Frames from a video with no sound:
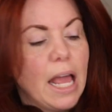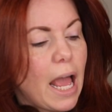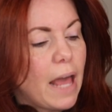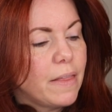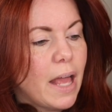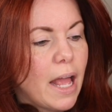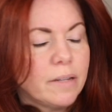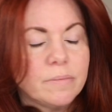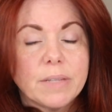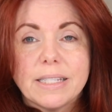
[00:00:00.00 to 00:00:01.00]
And
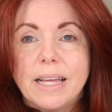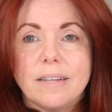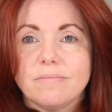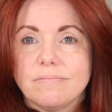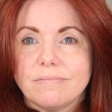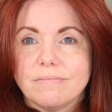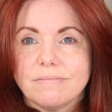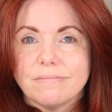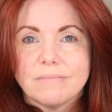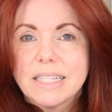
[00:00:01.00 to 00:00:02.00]
then that's
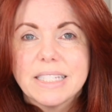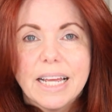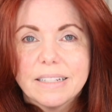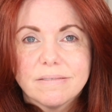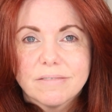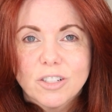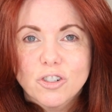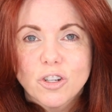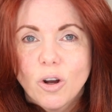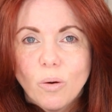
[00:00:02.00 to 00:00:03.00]
it.
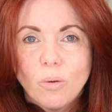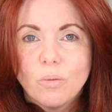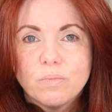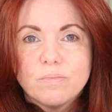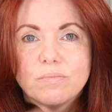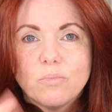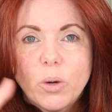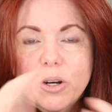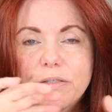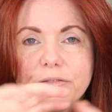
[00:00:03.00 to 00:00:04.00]
There's no weird